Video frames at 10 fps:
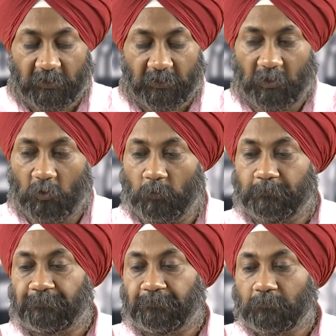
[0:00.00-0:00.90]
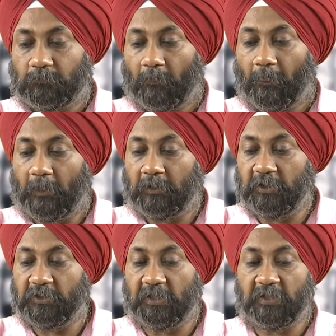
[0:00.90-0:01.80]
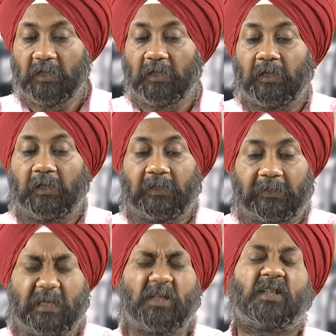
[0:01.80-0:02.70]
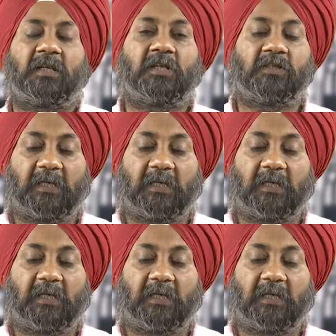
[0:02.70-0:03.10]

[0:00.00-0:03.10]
now this is Next is the